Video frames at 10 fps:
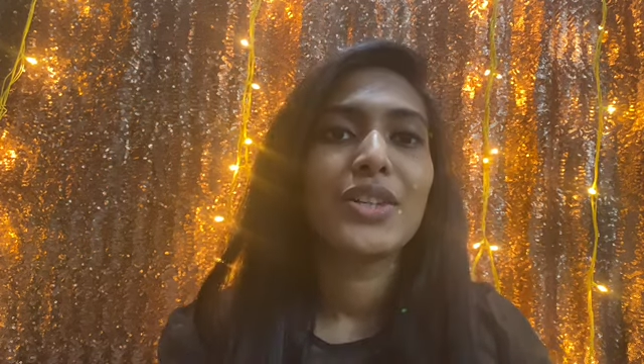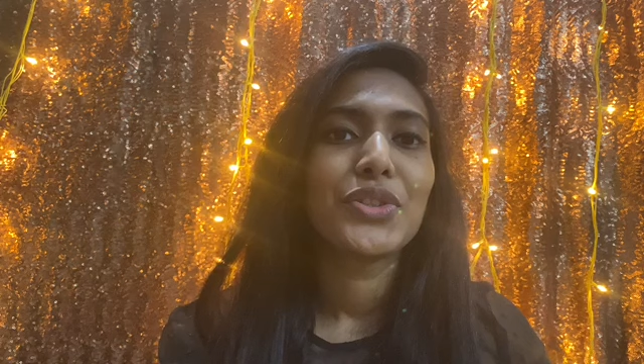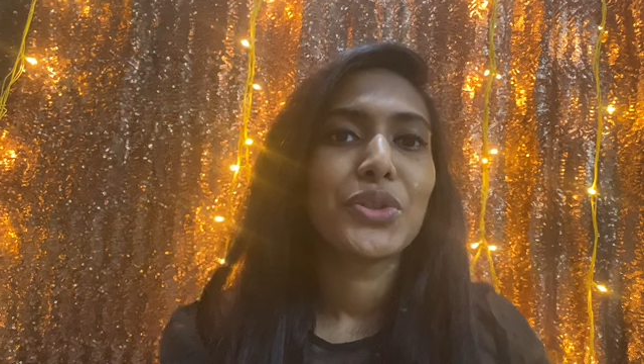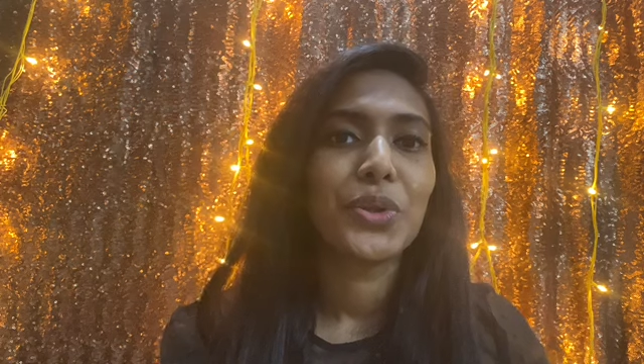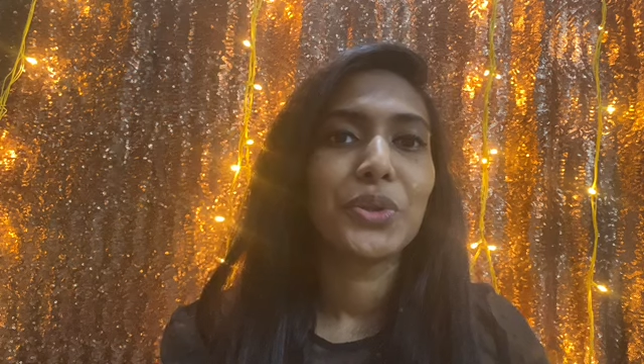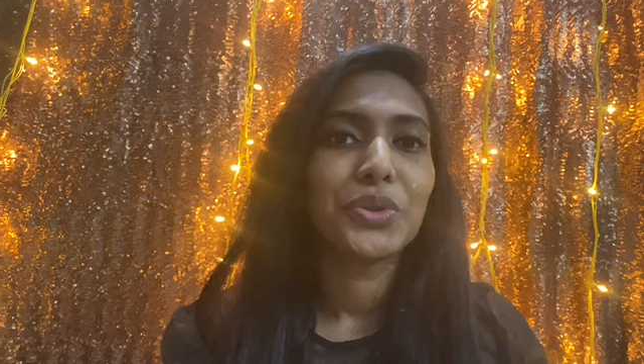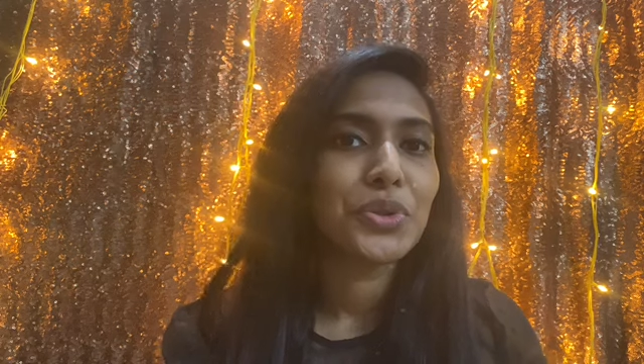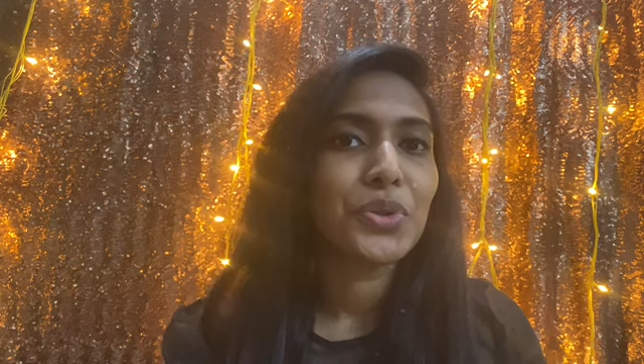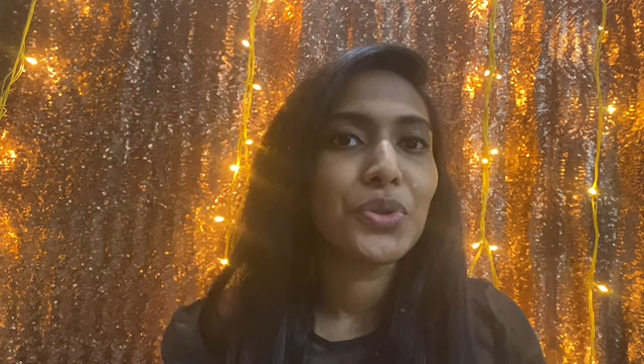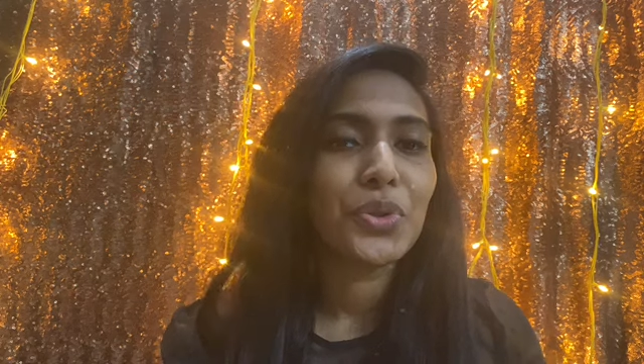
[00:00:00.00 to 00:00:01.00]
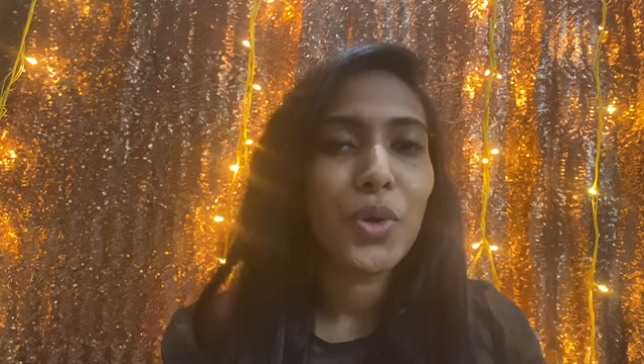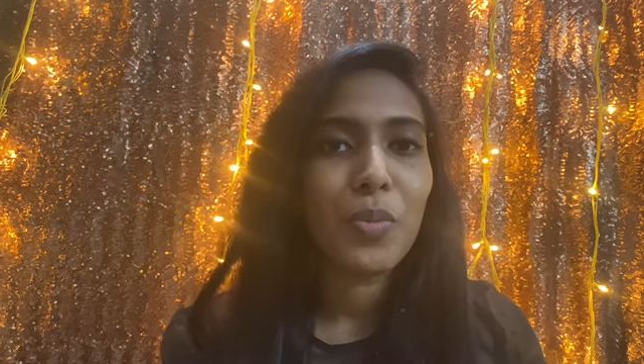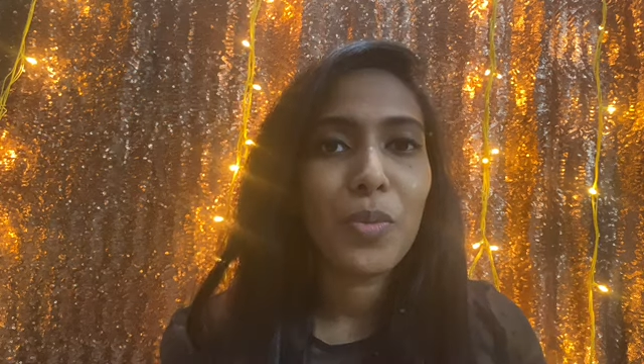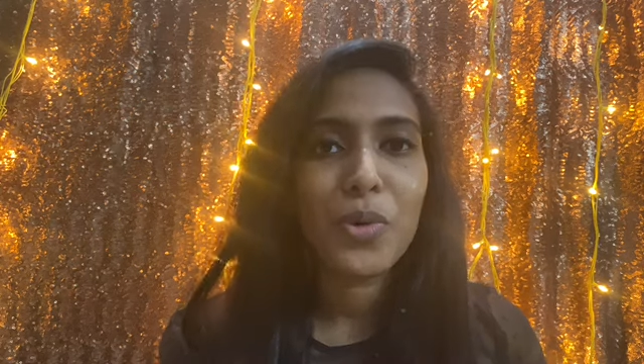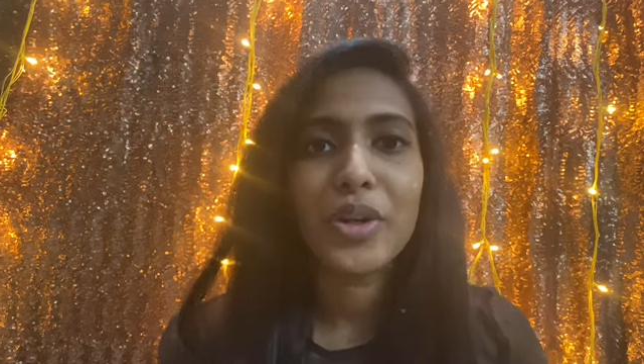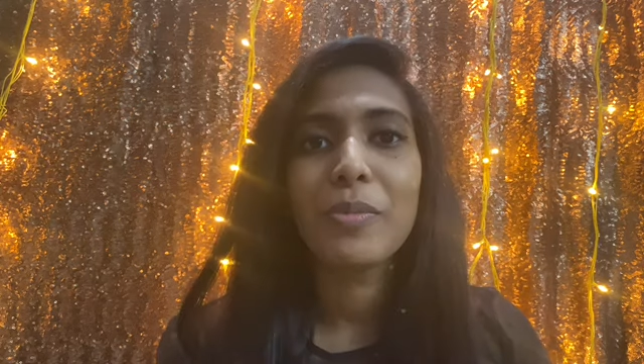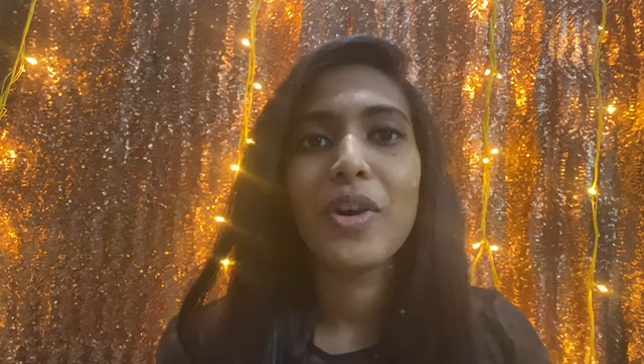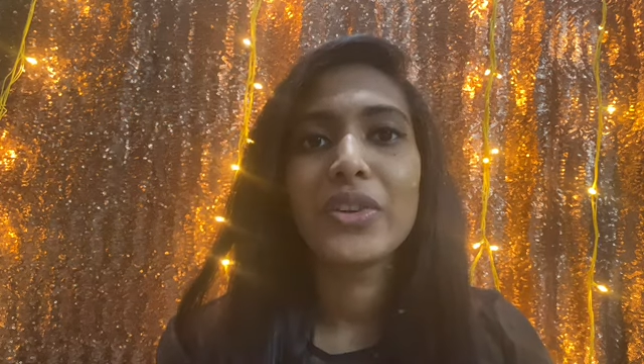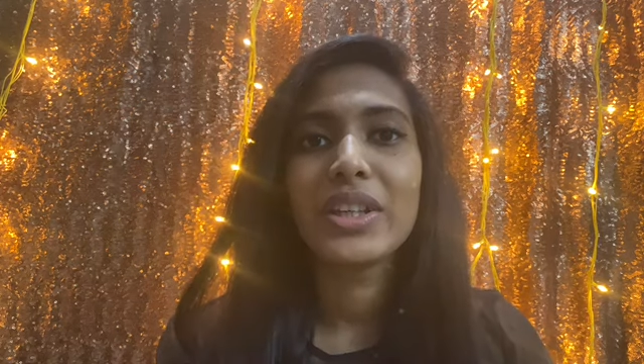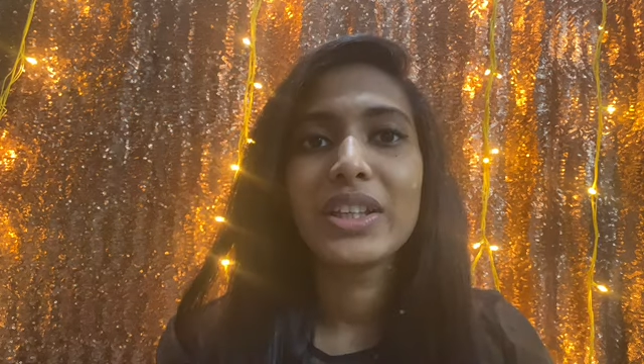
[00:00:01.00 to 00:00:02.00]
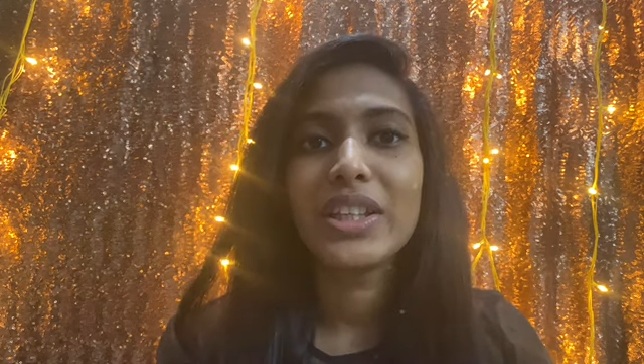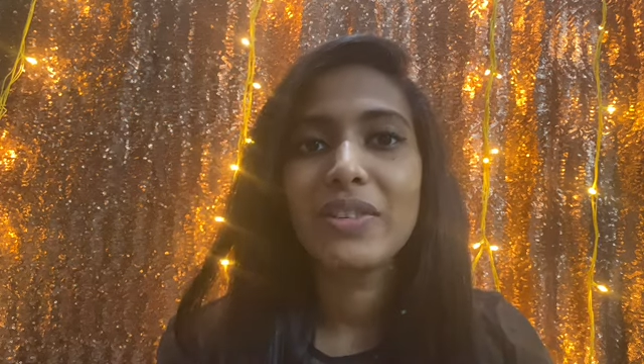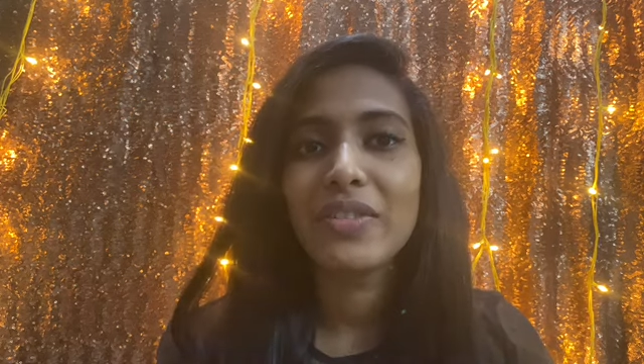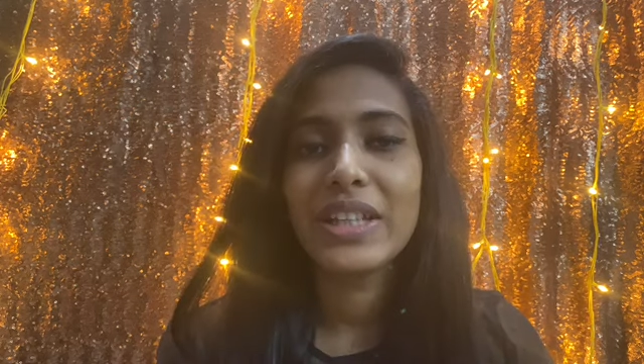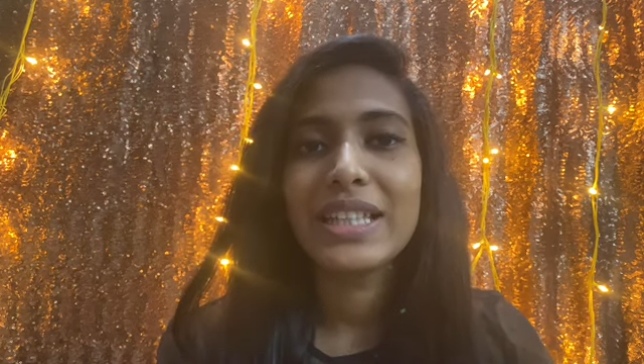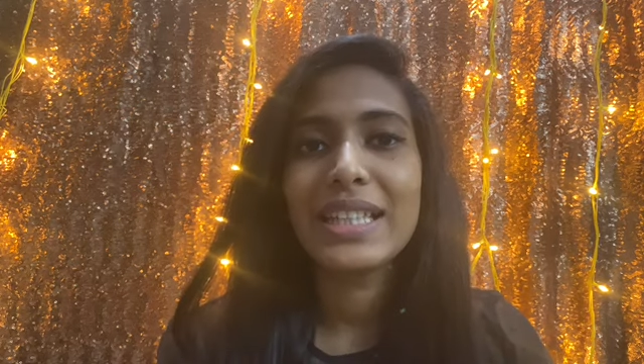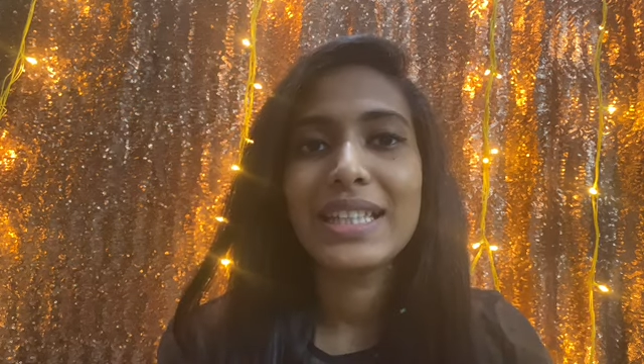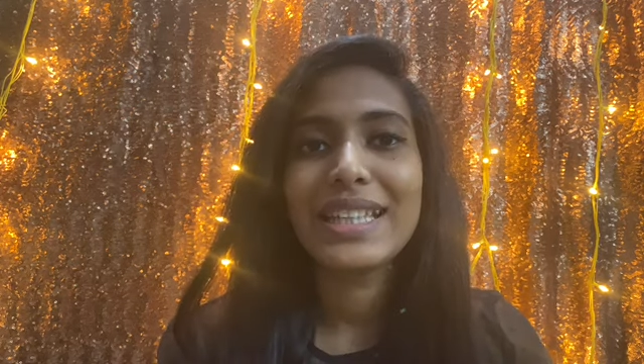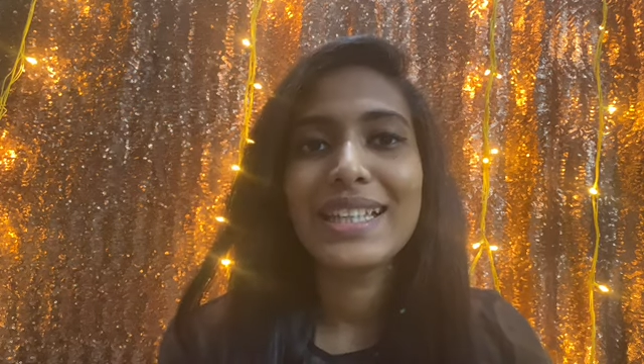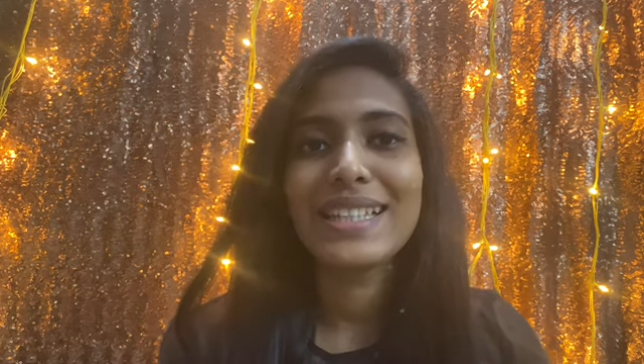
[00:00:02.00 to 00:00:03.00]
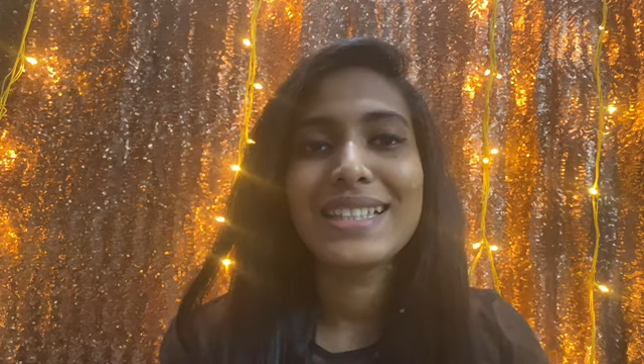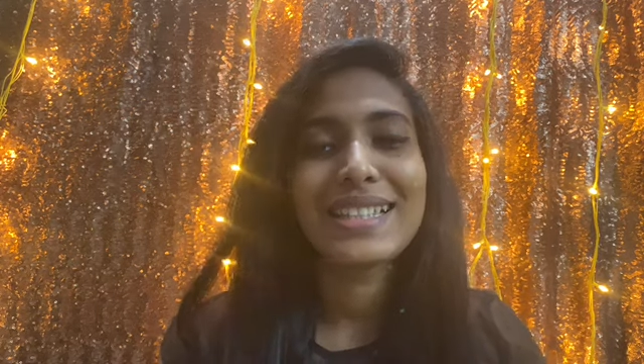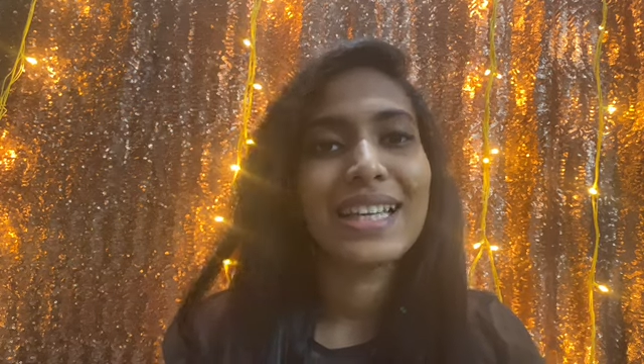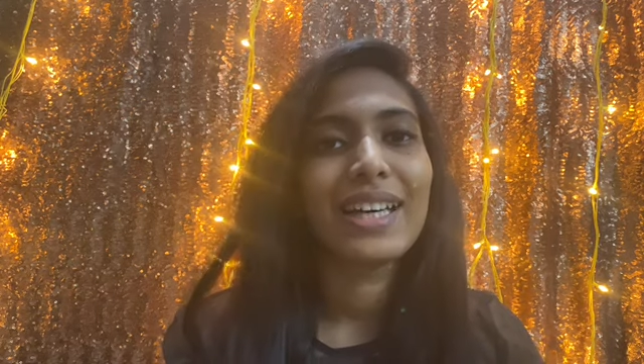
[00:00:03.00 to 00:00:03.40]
So to know more about the giveaway details,